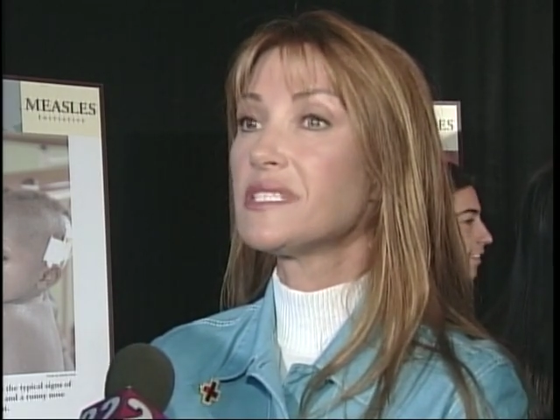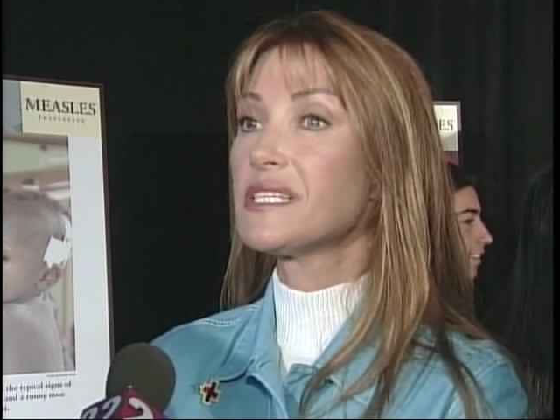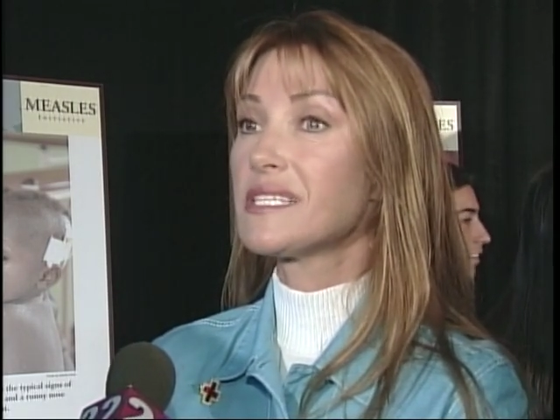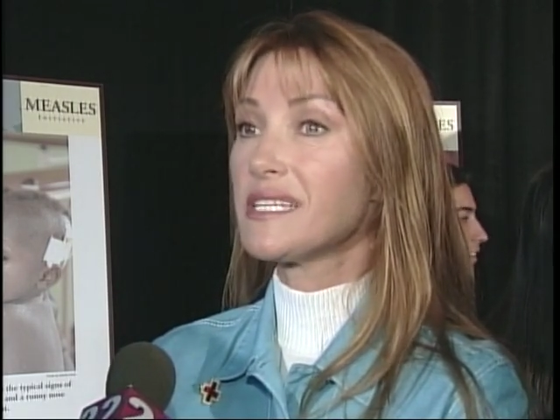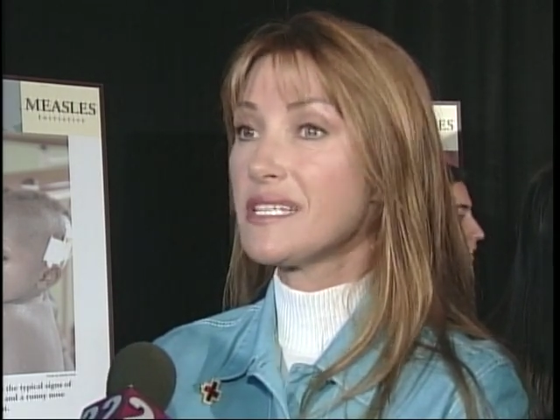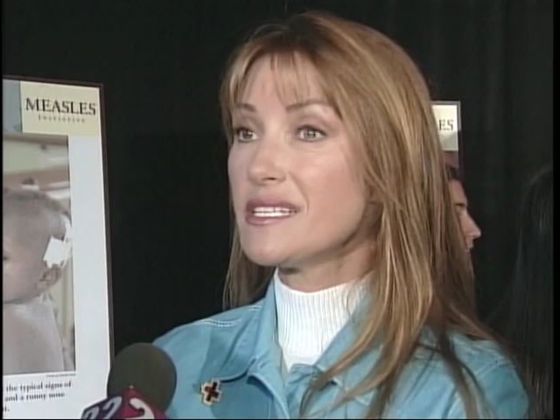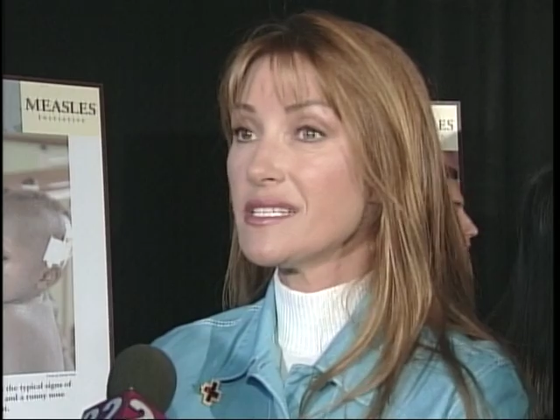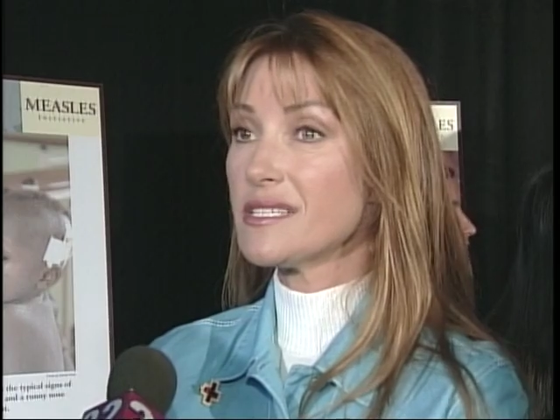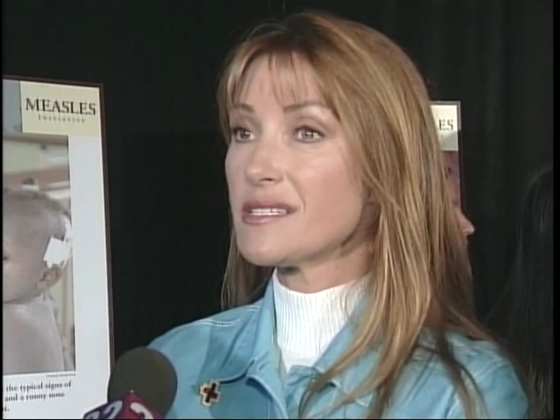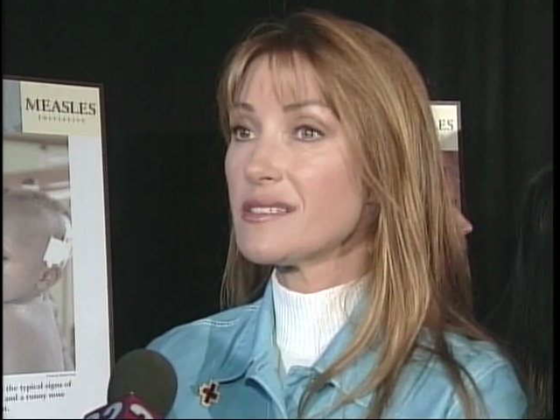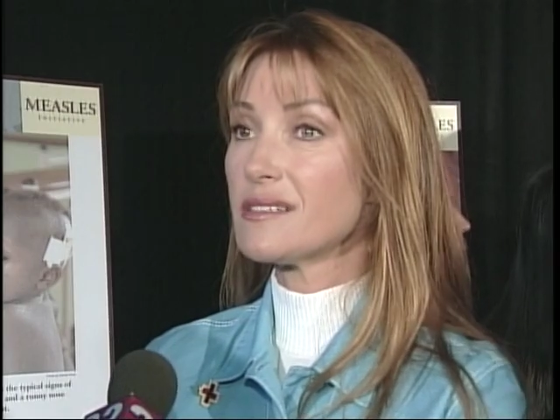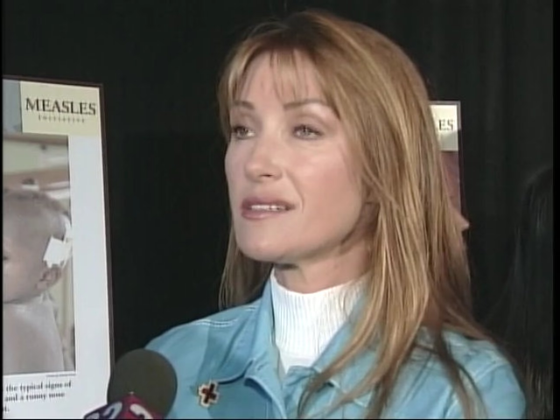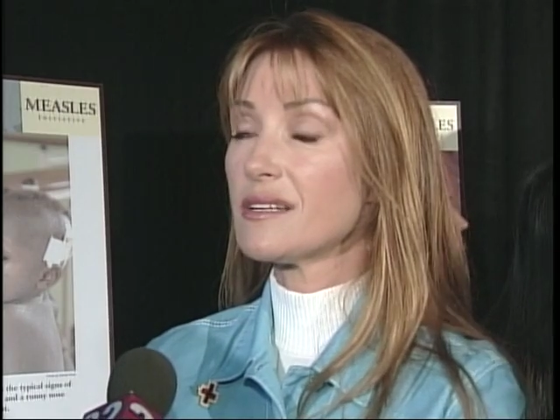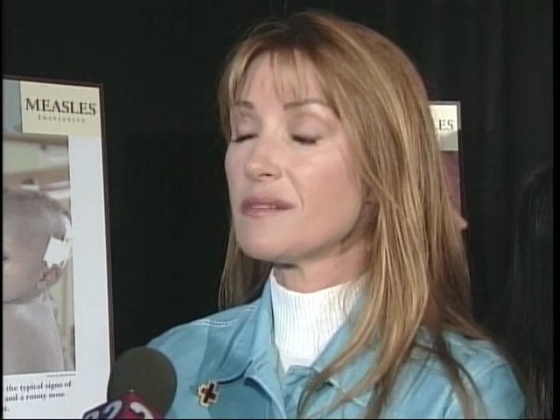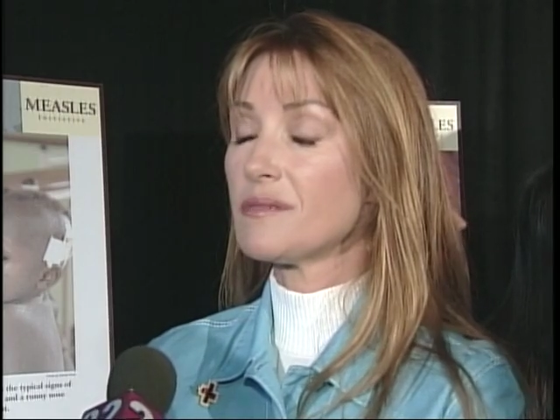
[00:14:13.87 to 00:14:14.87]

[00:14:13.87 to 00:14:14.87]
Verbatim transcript: disease.